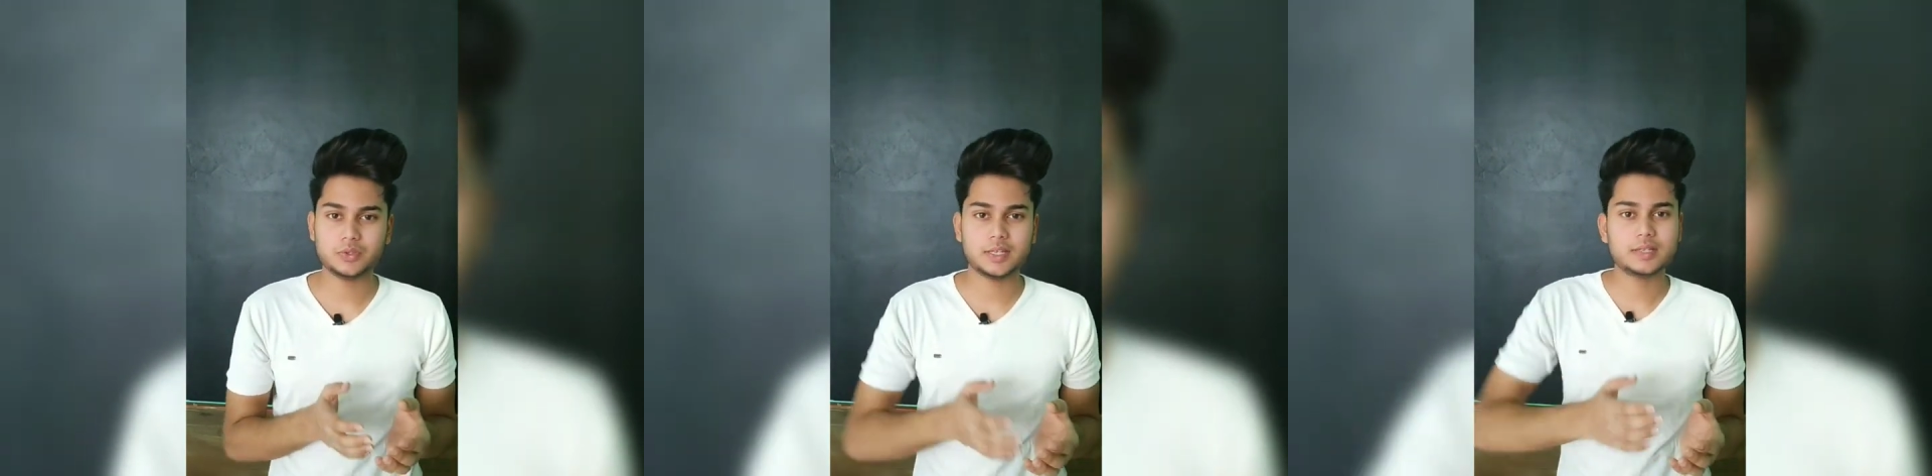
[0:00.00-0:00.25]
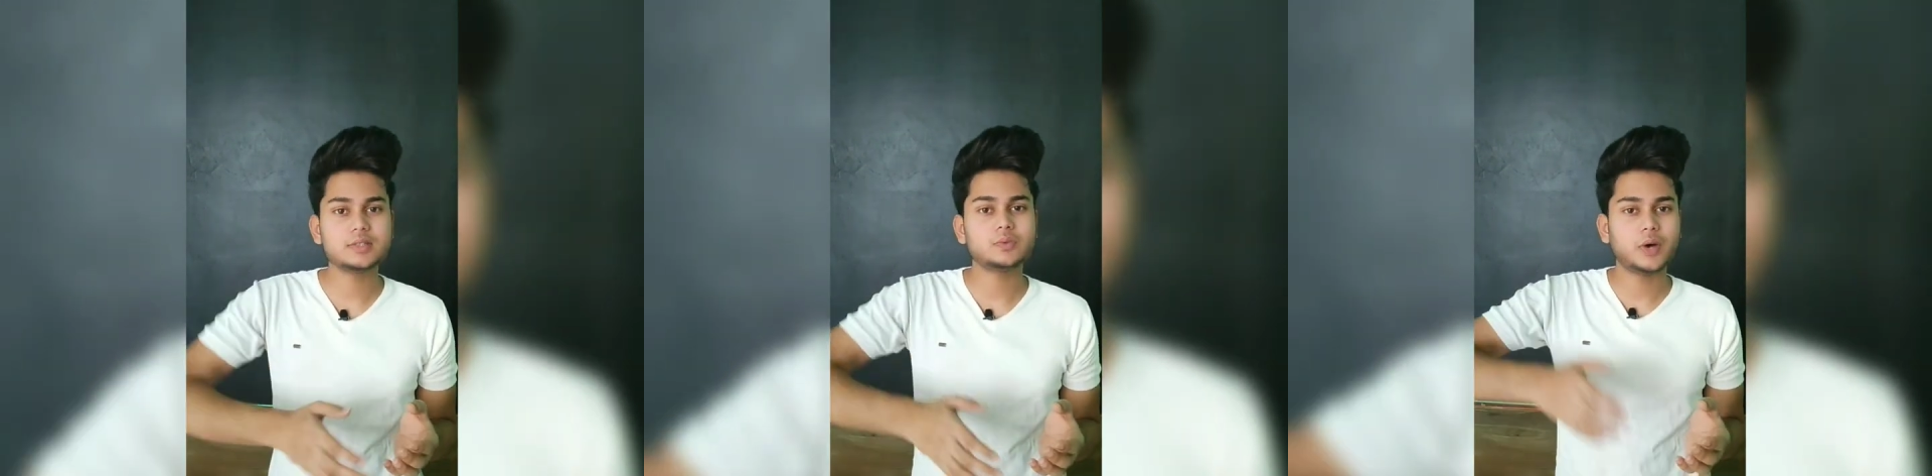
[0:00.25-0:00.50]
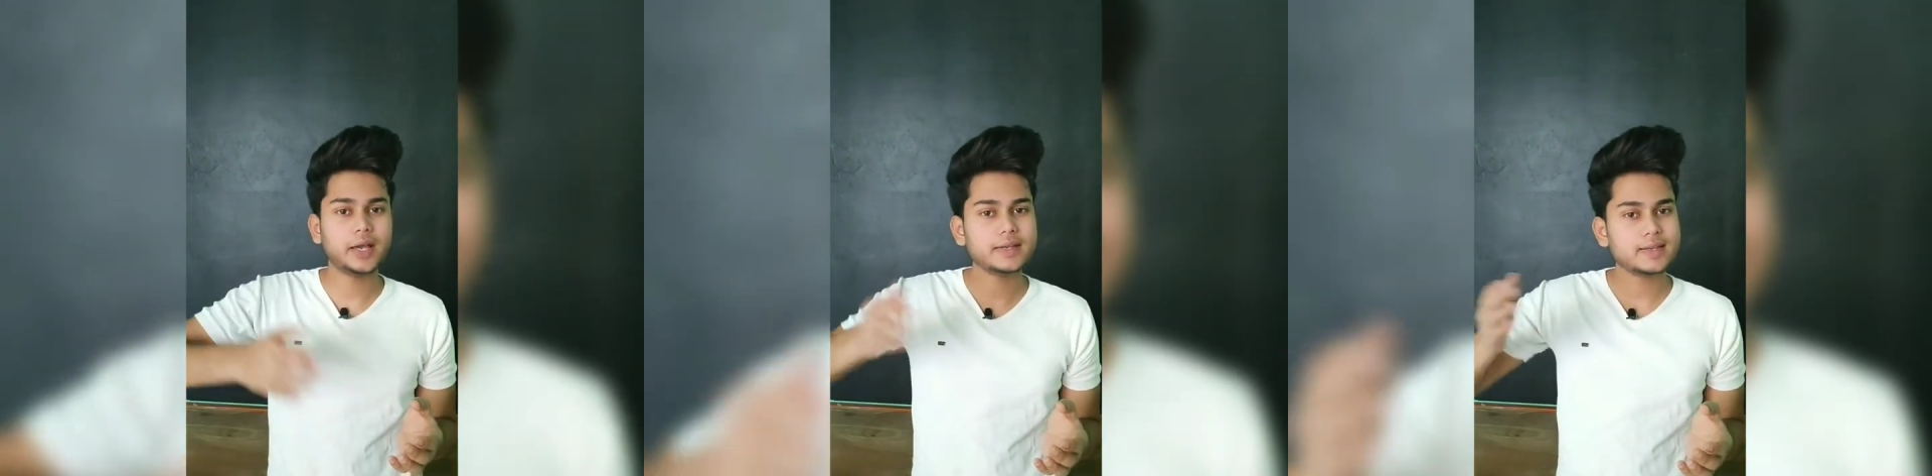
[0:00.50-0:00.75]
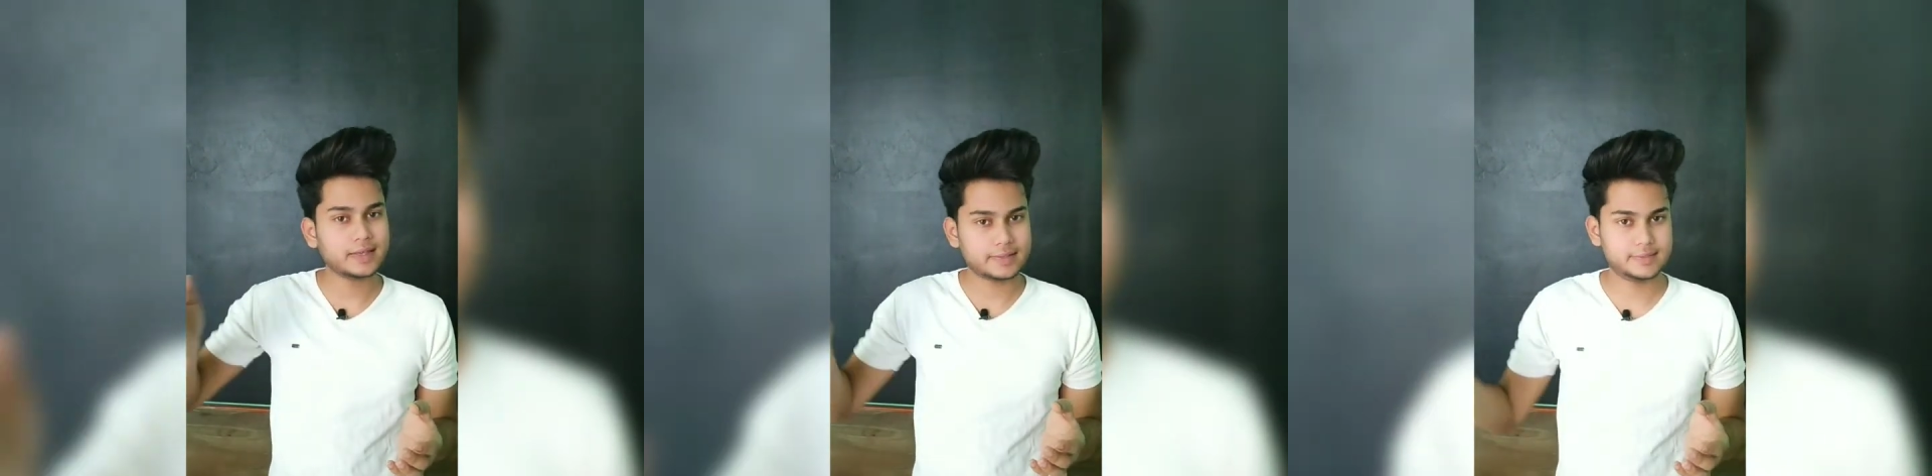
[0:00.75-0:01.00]
that is why
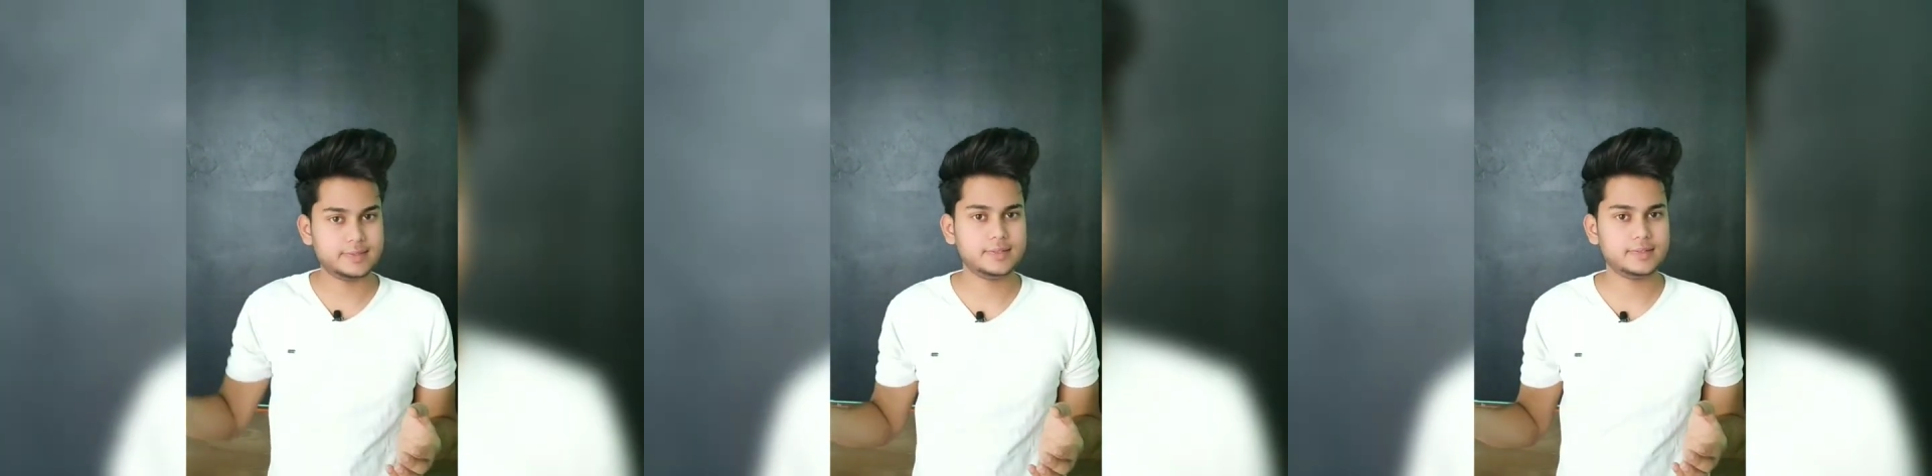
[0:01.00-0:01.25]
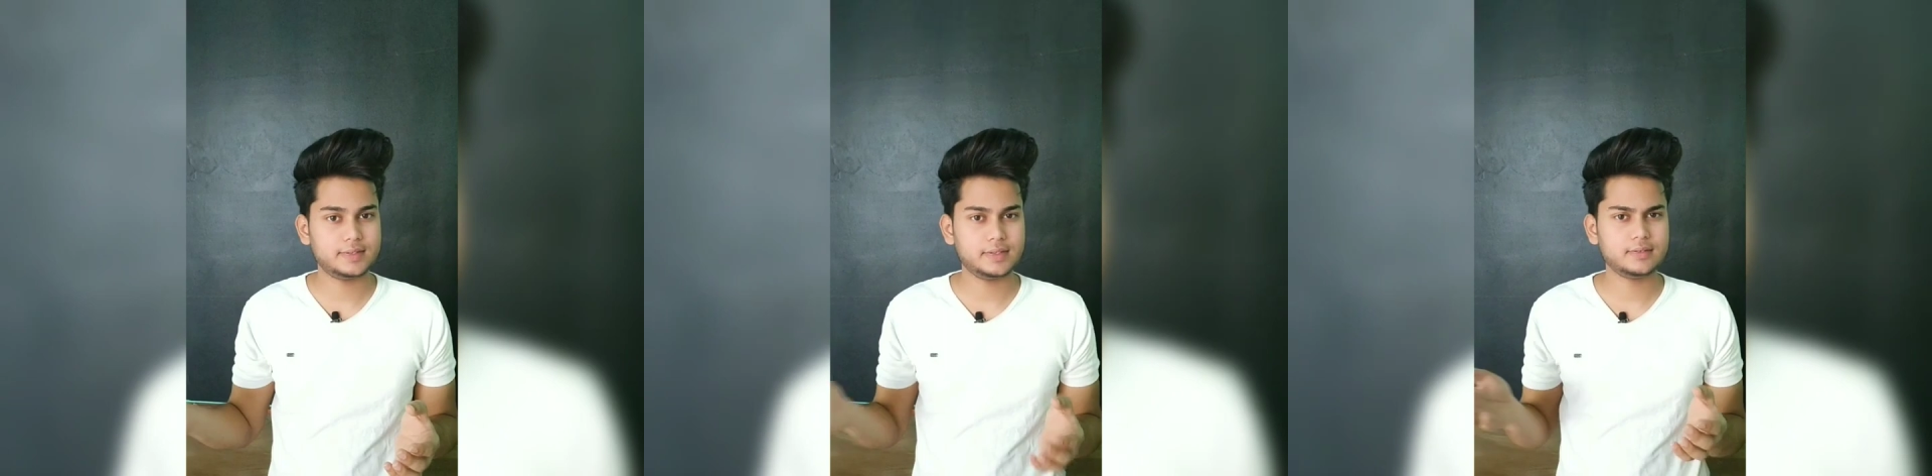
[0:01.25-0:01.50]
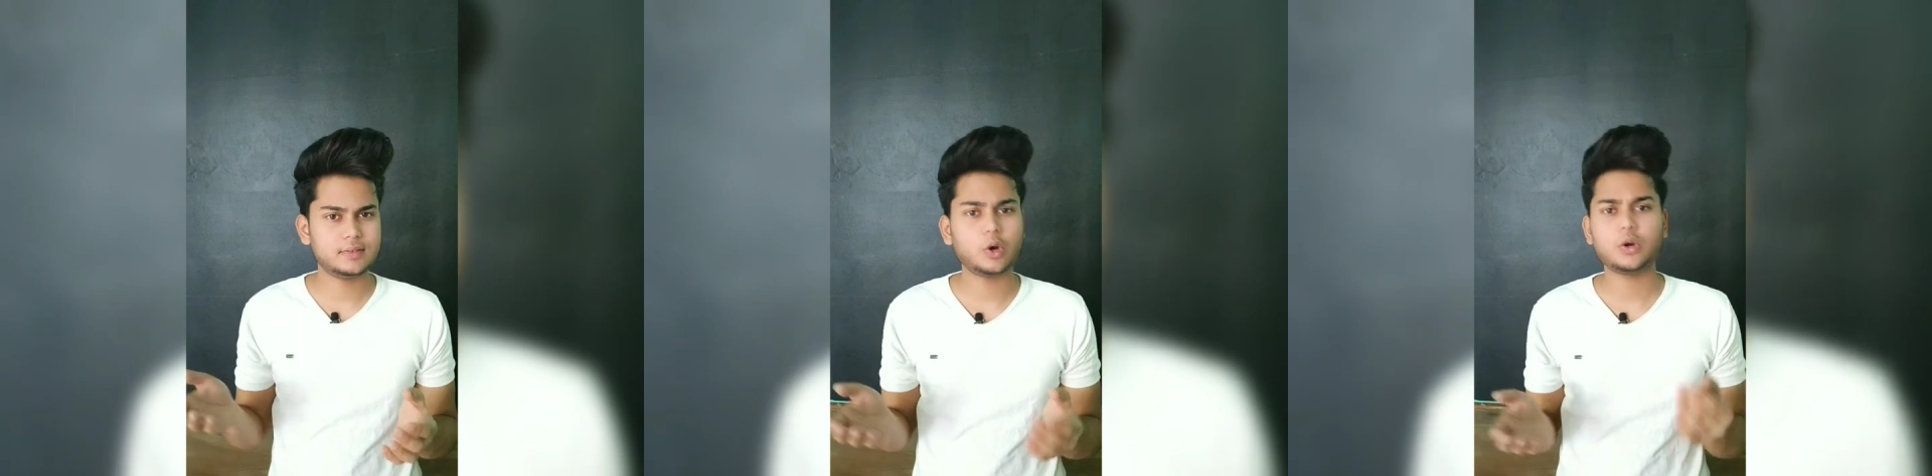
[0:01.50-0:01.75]
it existed